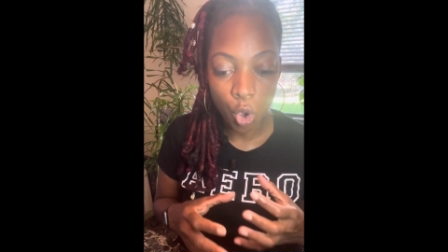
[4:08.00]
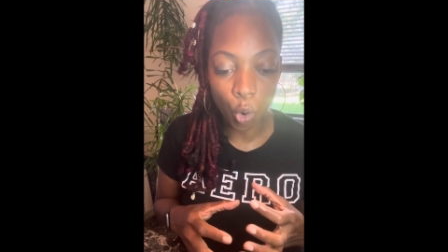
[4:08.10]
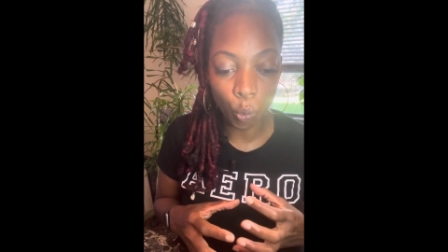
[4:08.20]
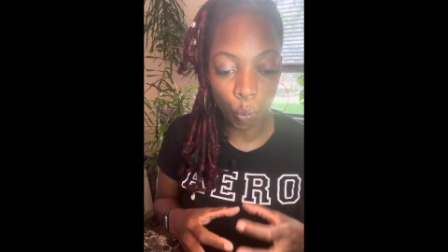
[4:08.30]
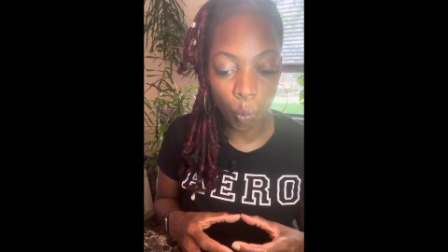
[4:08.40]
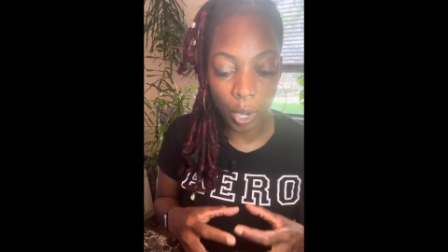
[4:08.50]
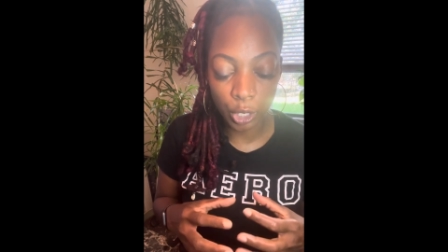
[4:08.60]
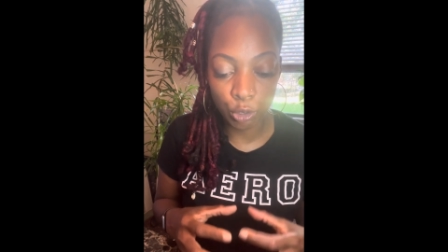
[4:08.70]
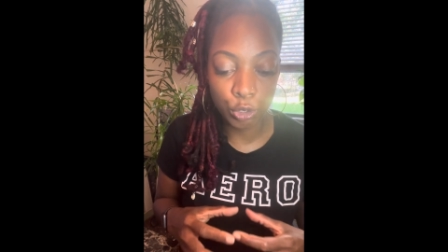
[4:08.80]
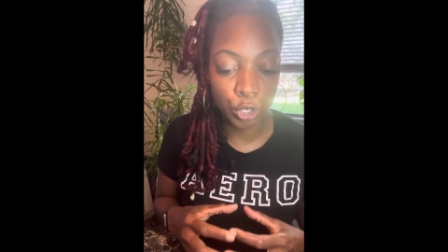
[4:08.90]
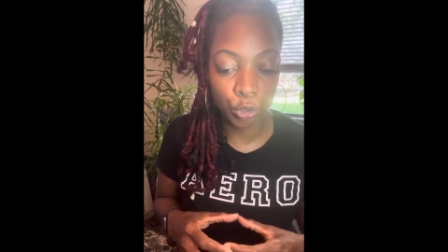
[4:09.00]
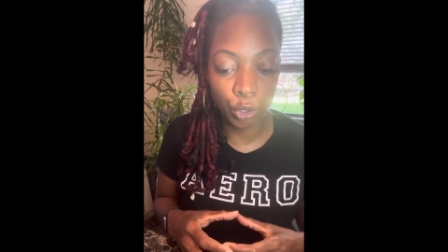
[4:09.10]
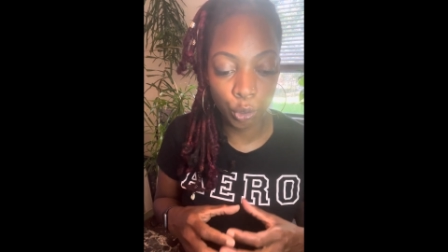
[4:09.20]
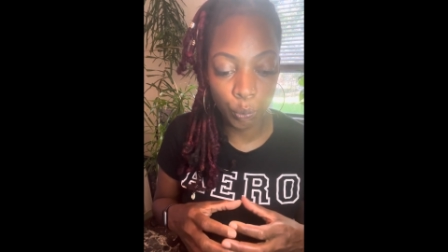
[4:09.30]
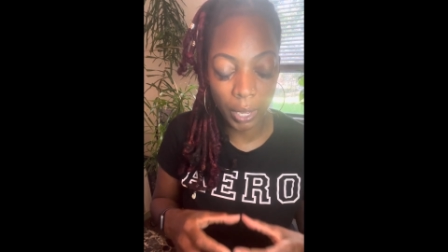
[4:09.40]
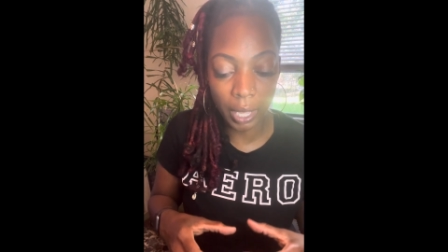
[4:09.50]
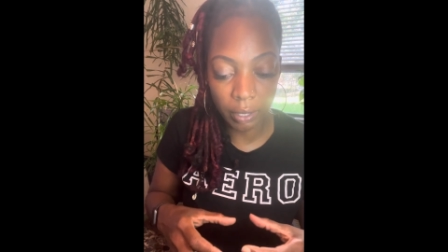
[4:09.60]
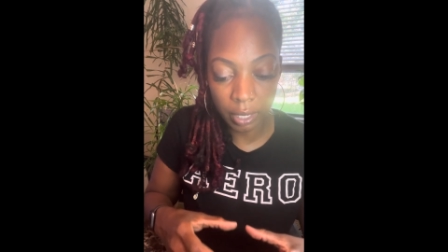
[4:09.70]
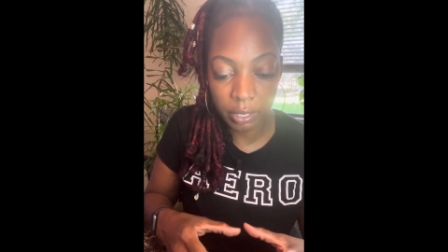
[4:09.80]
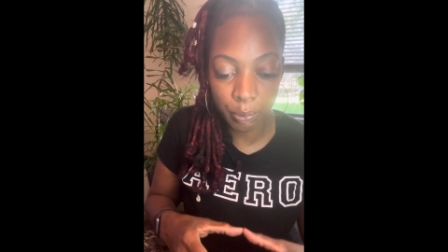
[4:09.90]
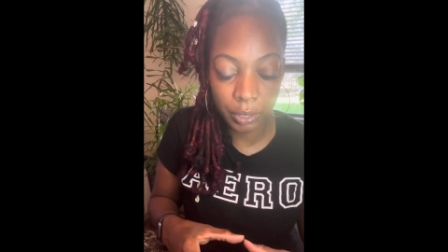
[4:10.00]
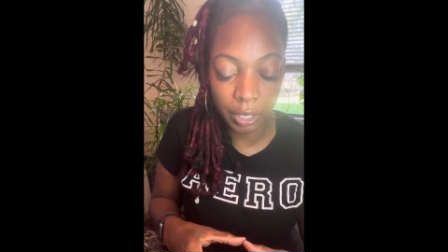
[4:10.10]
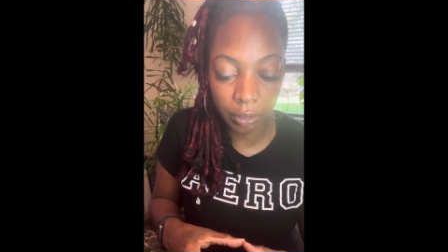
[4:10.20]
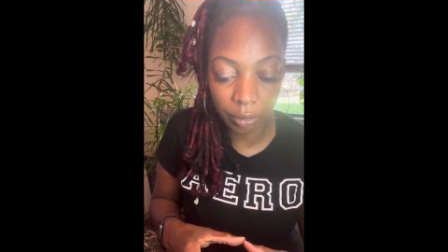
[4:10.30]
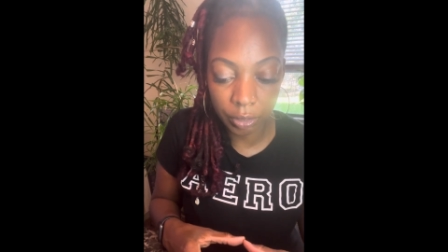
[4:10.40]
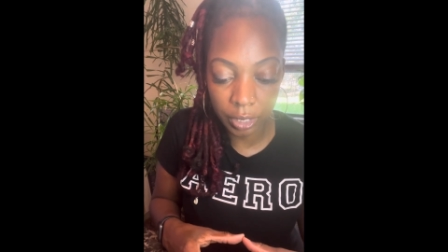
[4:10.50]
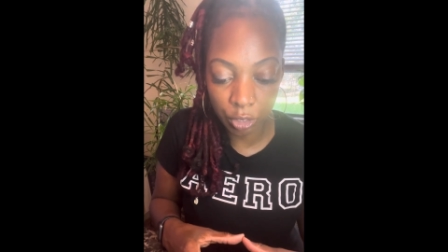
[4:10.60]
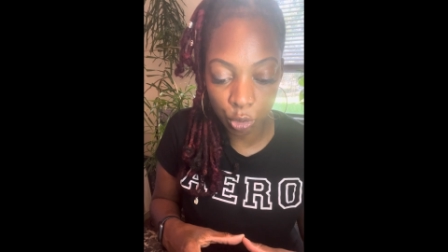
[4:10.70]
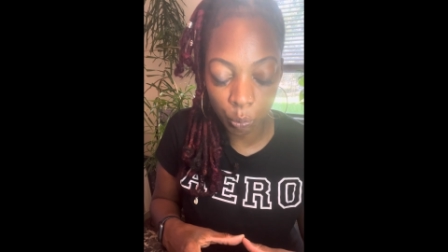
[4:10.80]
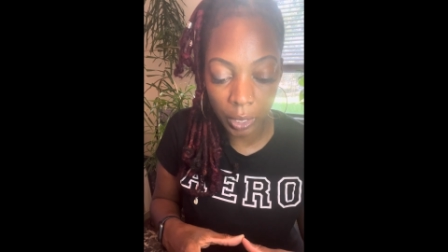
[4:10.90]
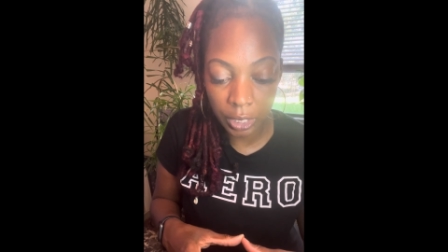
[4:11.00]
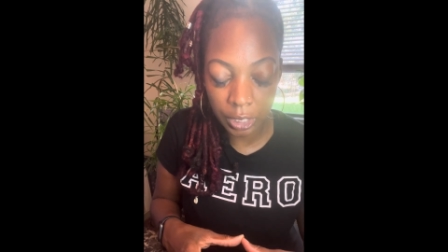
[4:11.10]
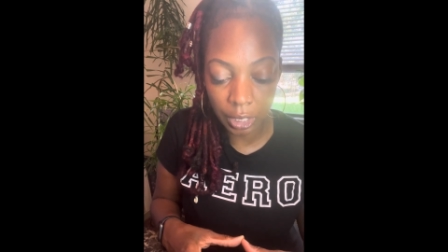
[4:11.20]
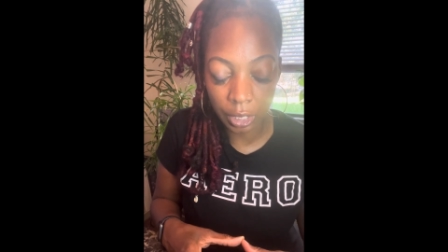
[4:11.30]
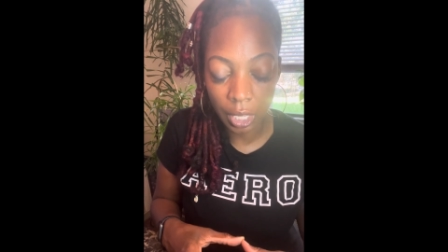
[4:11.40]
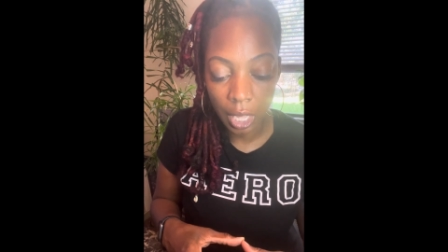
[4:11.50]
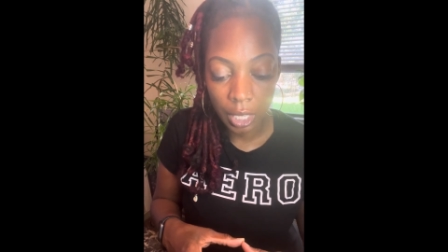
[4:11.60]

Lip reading: on what you should do in this particular situation,